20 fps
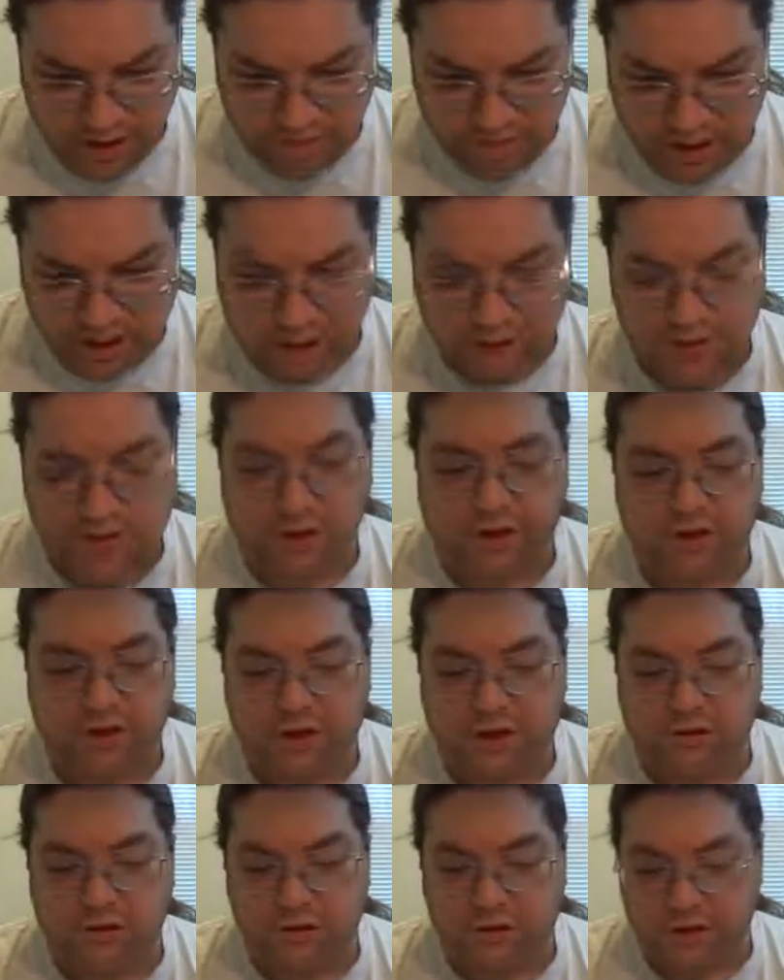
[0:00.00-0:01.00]
but also on
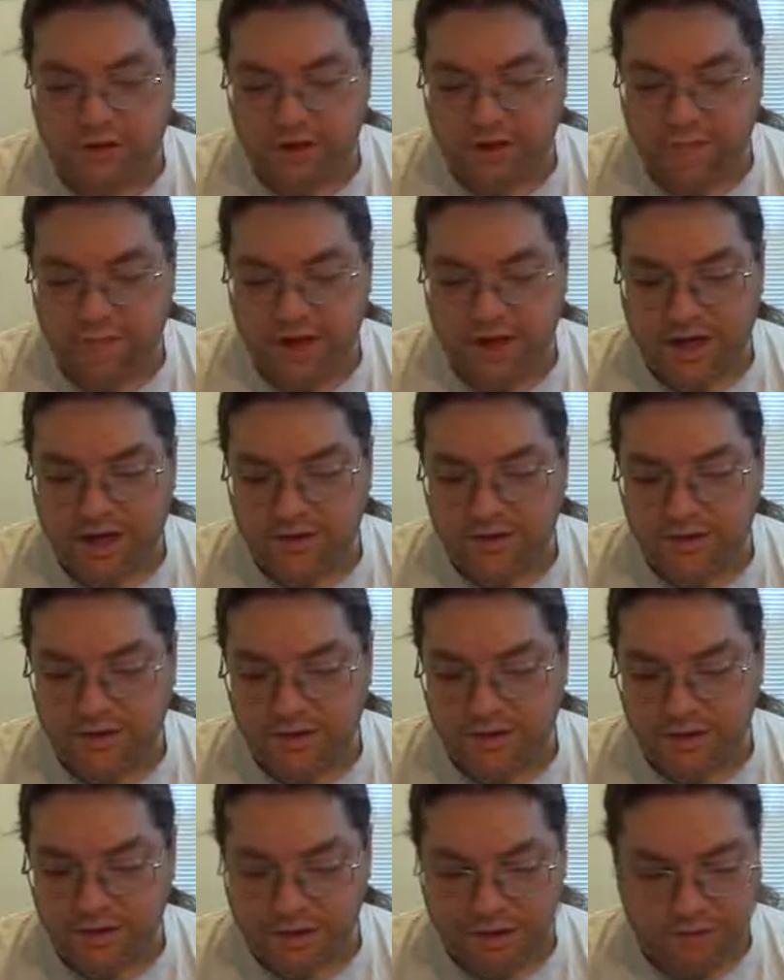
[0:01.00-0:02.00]
your computer and backup disk,